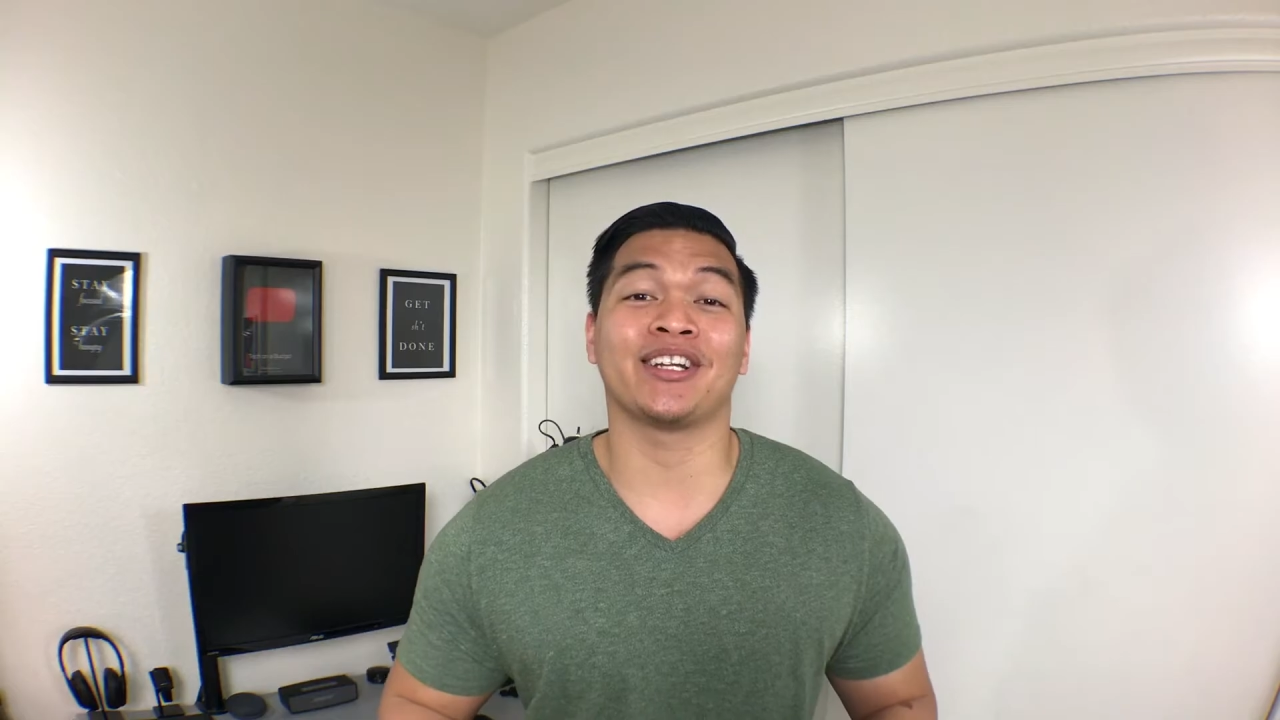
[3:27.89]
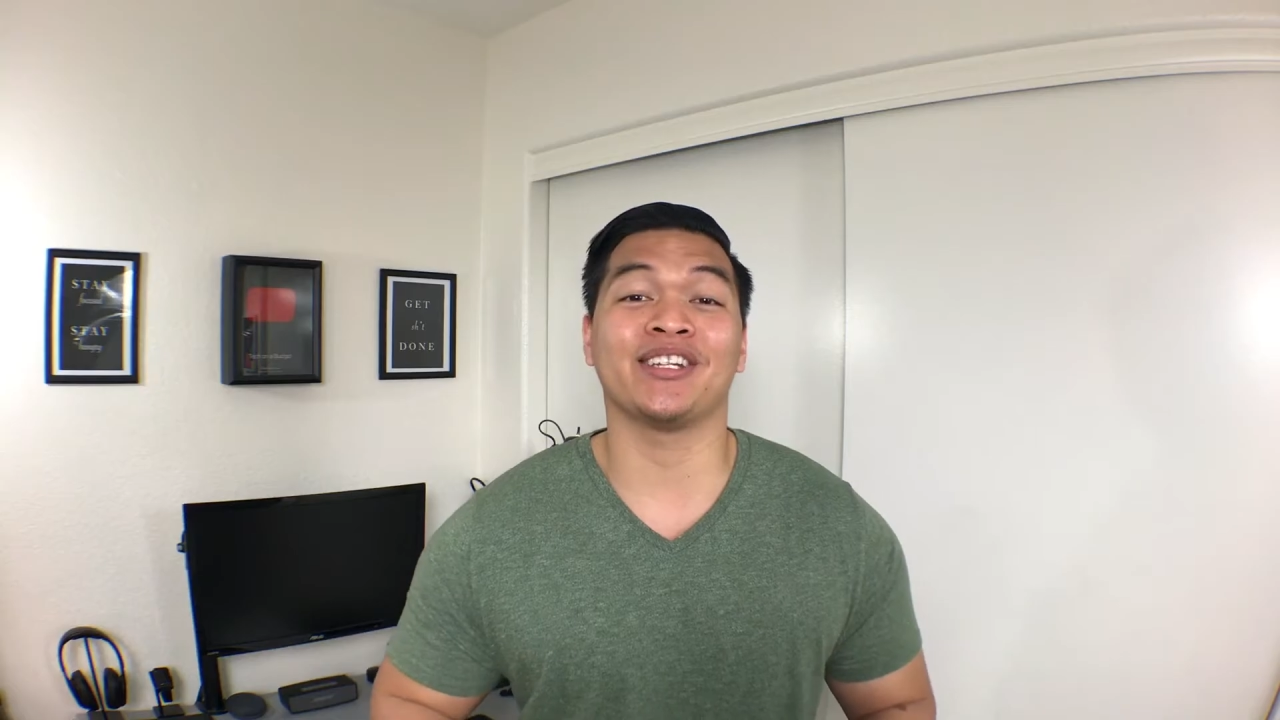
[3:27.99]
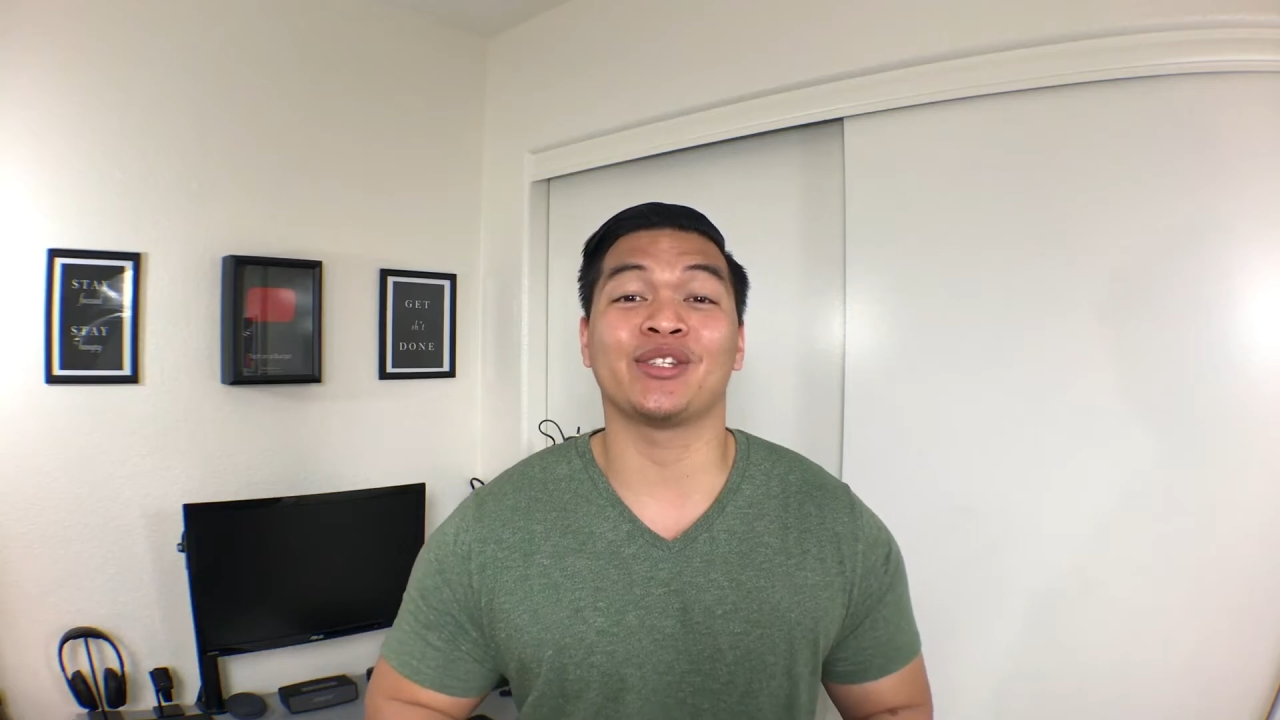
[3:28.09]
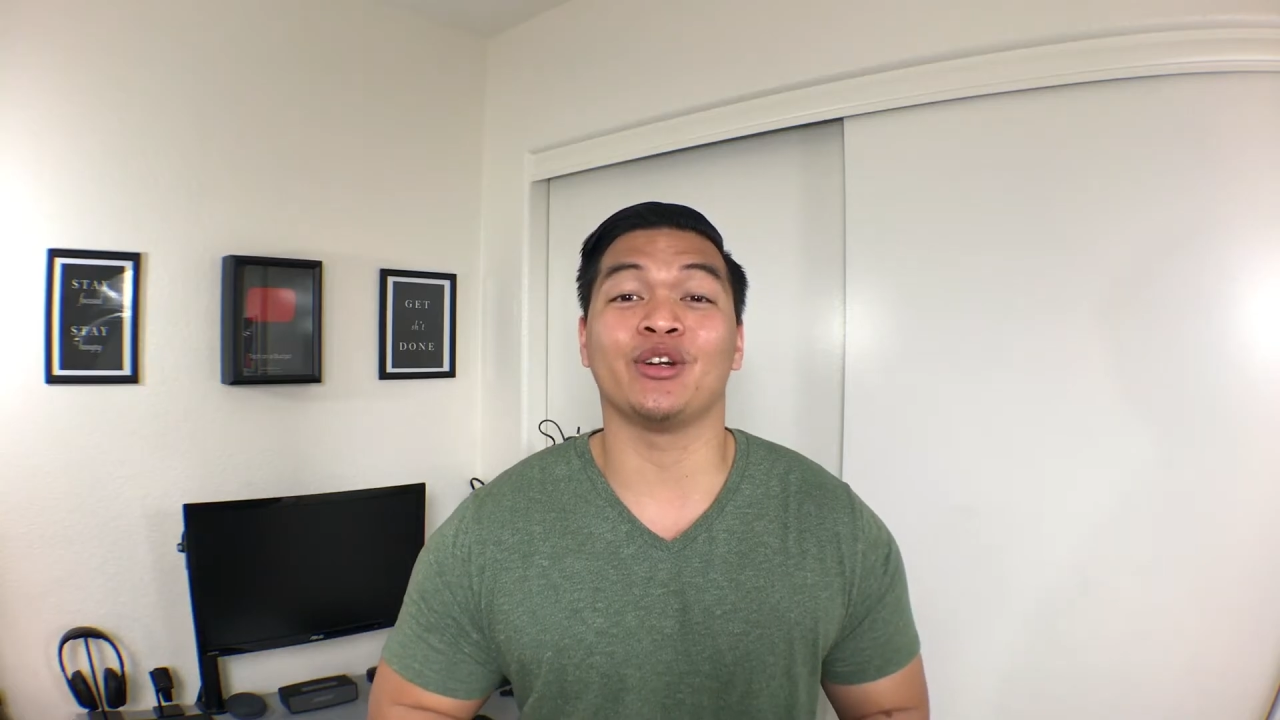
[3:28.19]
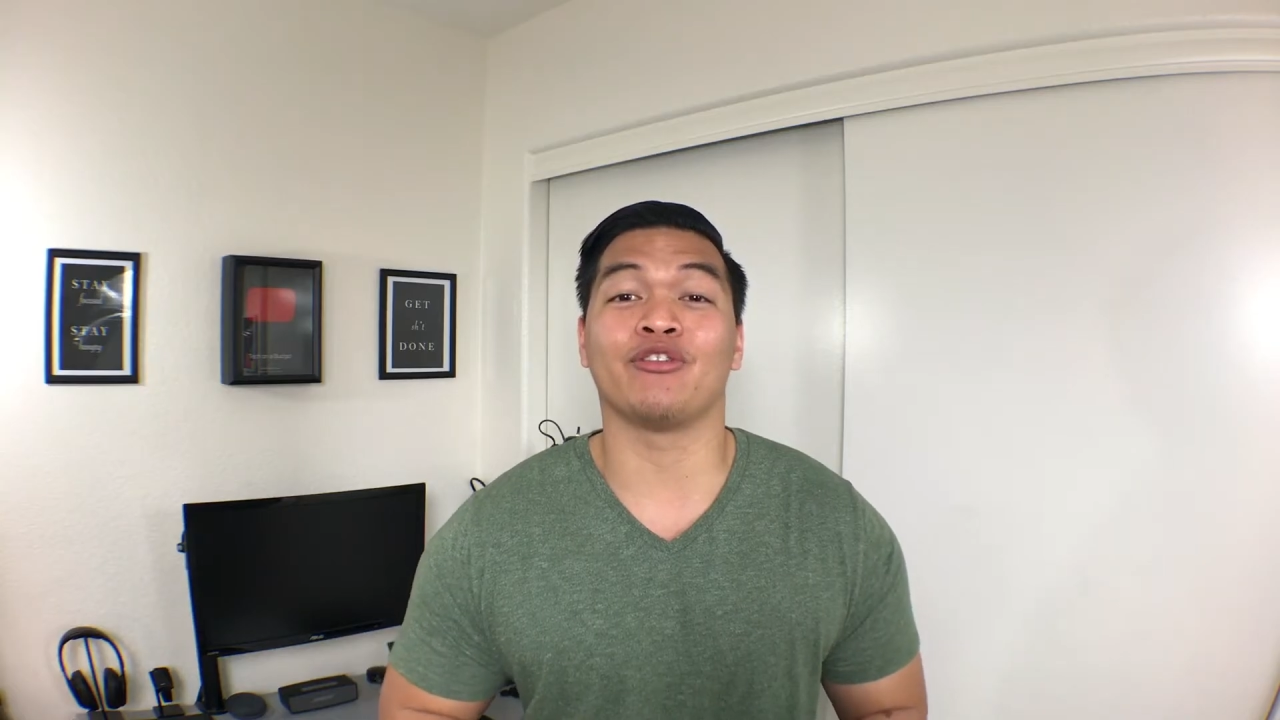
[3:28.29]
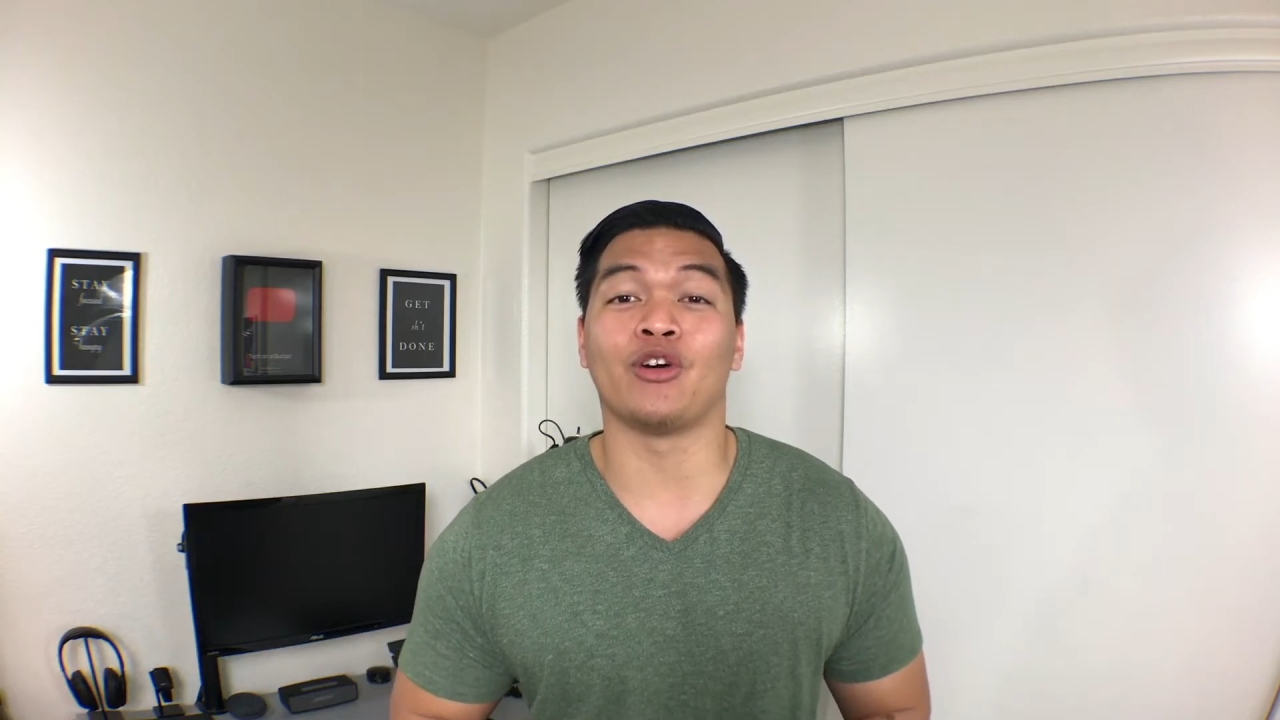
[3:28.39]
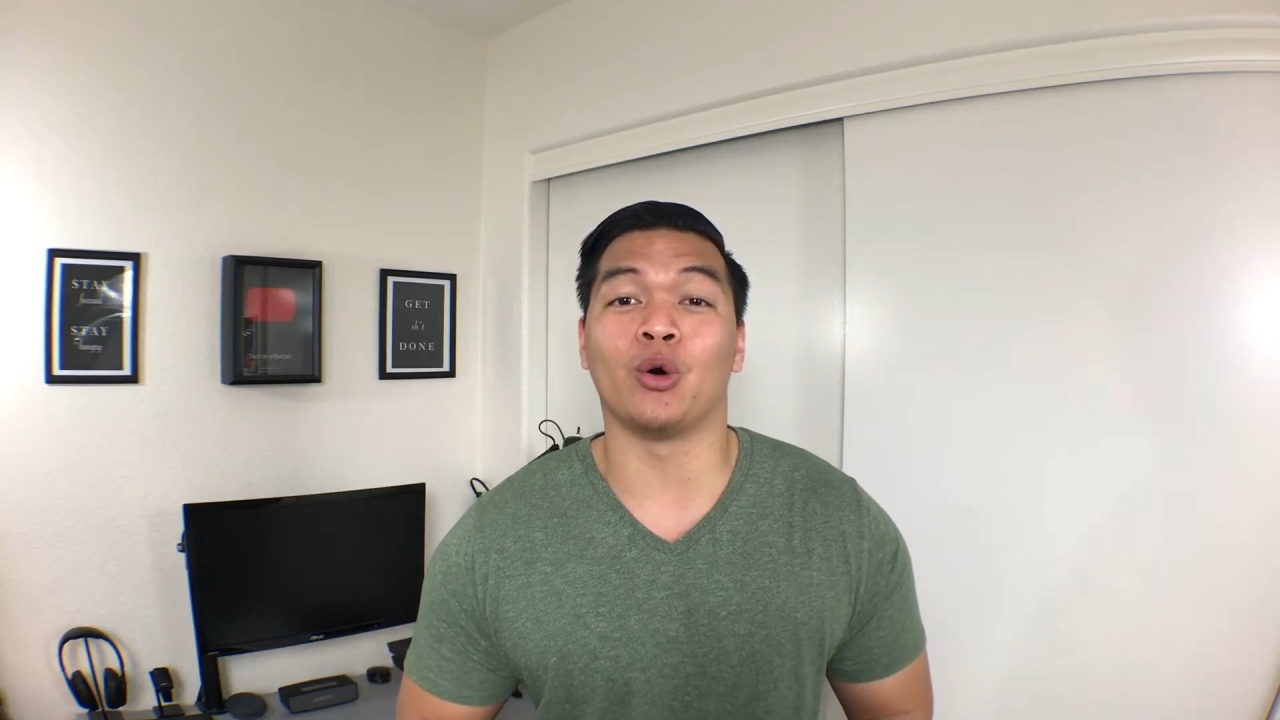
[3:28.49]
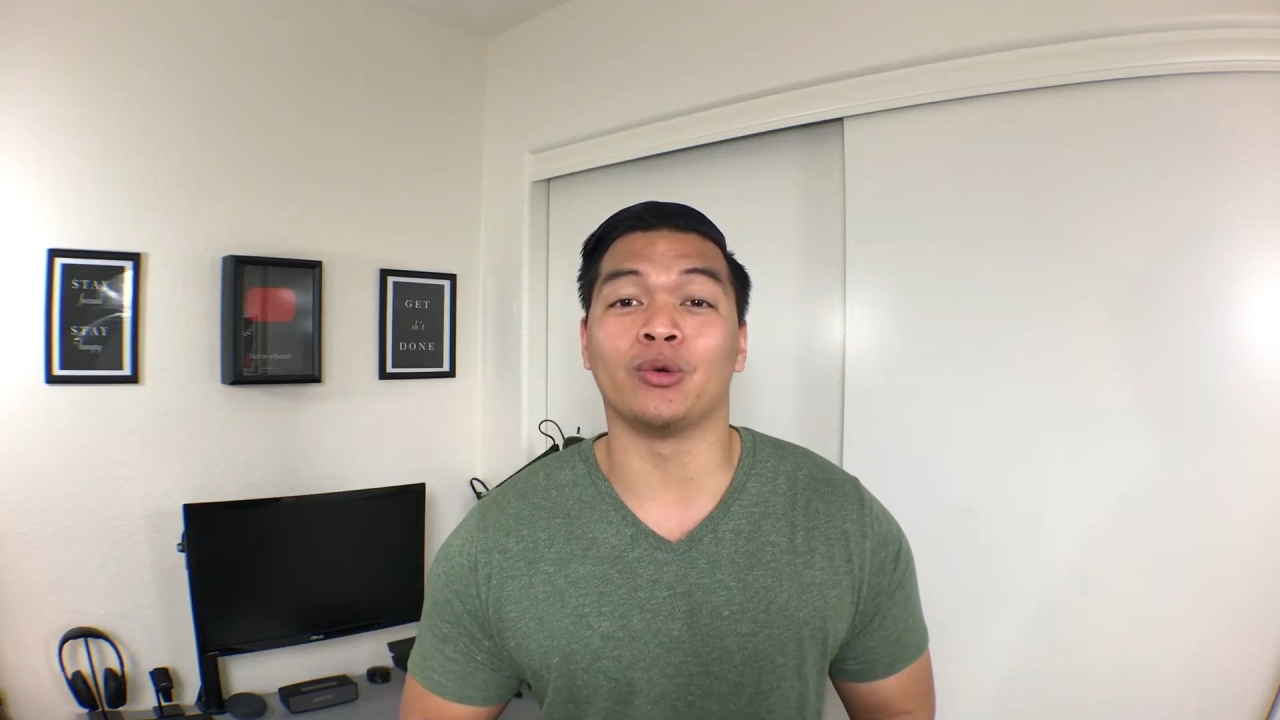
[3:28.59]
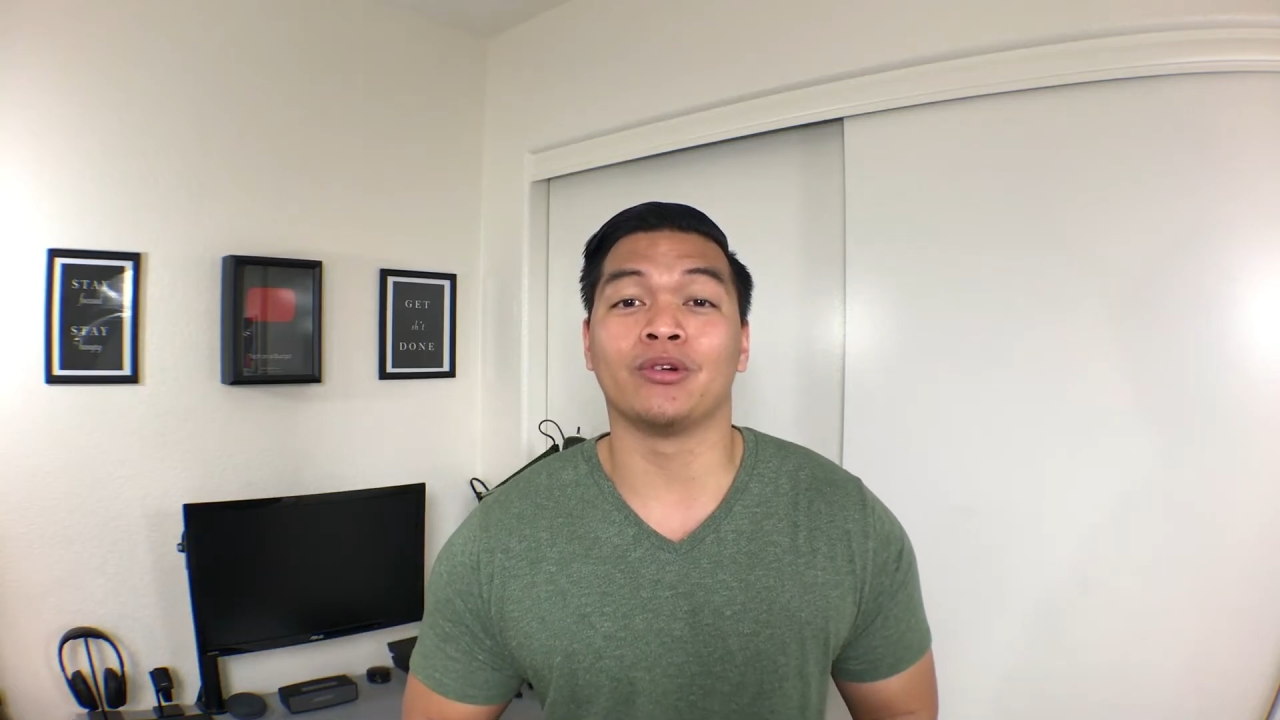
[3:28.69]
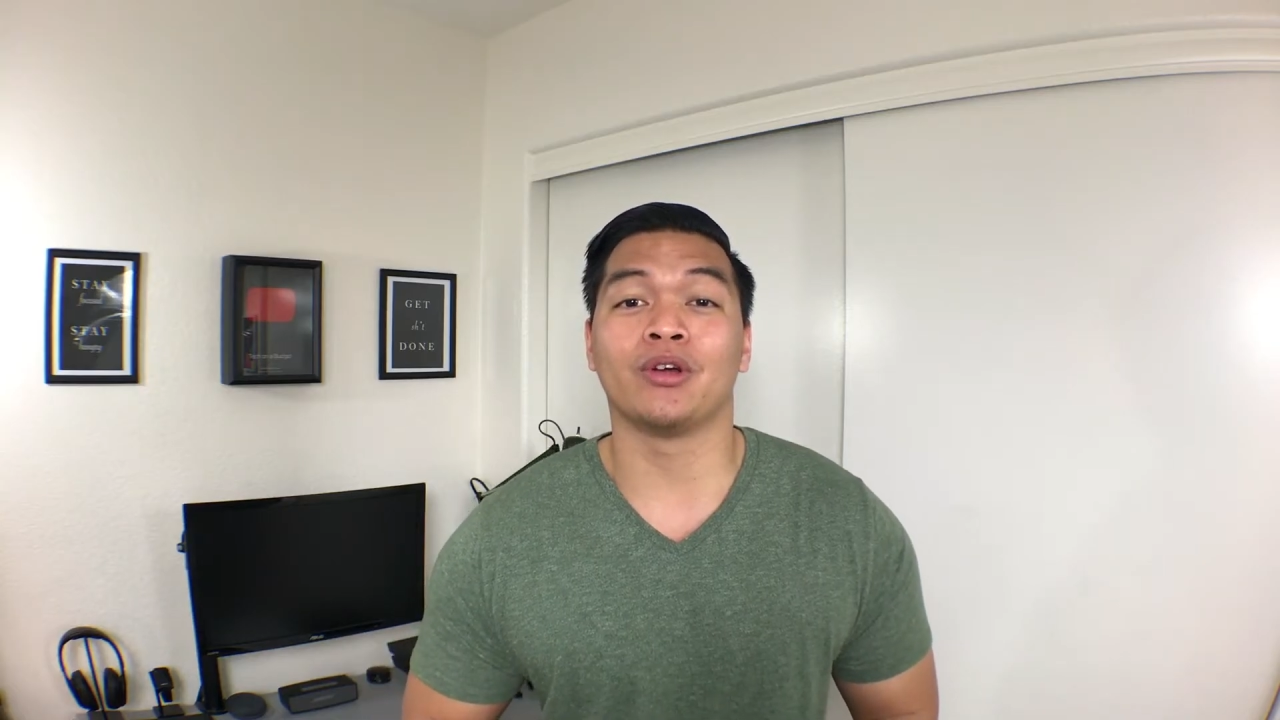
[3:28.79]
it into your phone